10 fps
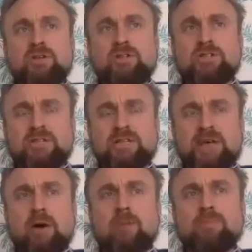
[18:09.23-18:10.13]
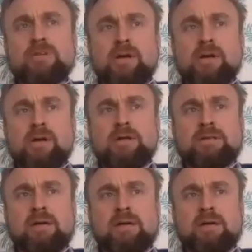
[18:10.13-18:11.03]
So
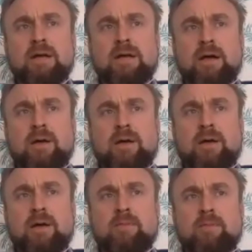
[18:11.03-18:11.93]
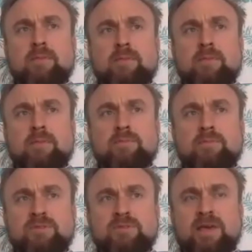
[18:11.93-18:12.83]
those things helped,
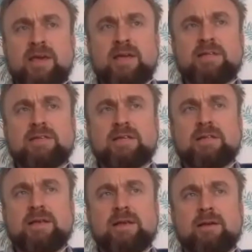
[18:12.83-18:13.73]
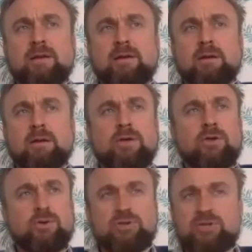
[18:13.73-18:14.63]
certainly with kids. And then
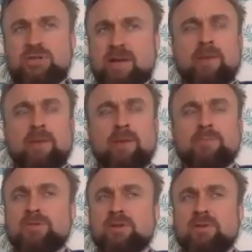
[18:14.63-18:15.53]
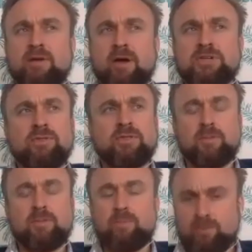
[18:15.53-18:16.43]
huge step up just over
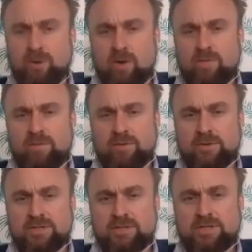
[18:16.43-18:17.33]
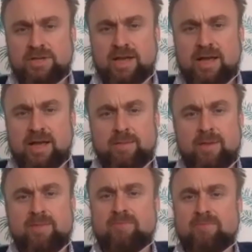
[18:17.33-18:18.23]
a year ago, we did this thing called the
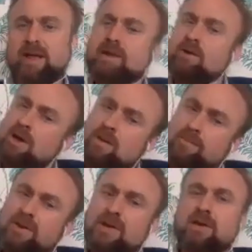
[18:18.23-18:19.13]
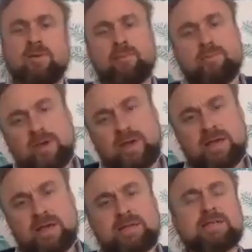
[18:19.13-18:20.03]
Embodiment Conference. I'd been
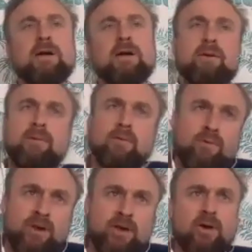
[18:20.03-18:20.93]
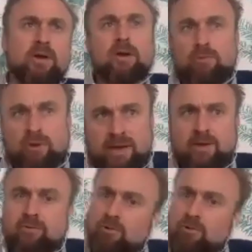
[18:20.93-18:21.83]
running a little company, a few employees,
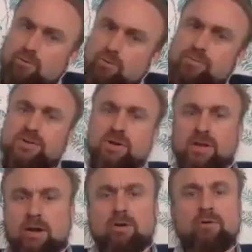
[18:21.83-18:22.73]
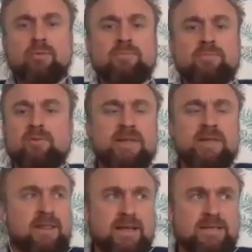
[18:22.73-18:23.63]
pretty good at leading
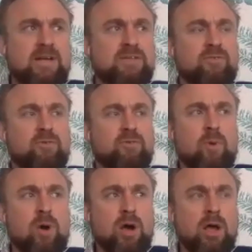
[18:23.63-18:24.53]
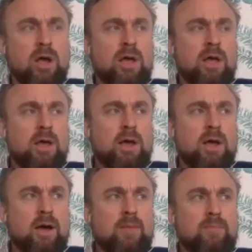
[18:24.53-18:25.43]
groups, you know, done a lot of group, probably 10,000 hours of
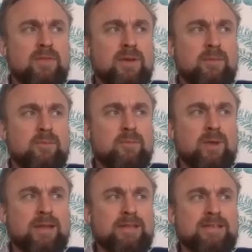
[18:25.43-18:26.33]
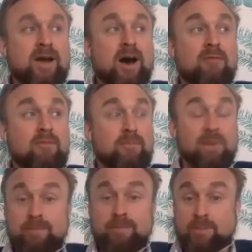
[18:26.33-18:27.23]
group work. But then we
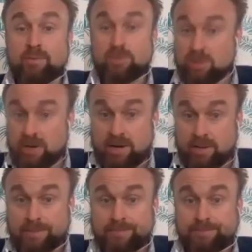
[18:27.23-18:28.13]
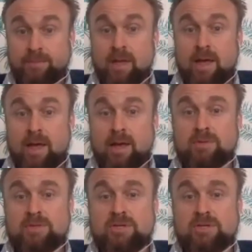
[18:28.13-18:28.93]
led this event, 500,000 people signed up.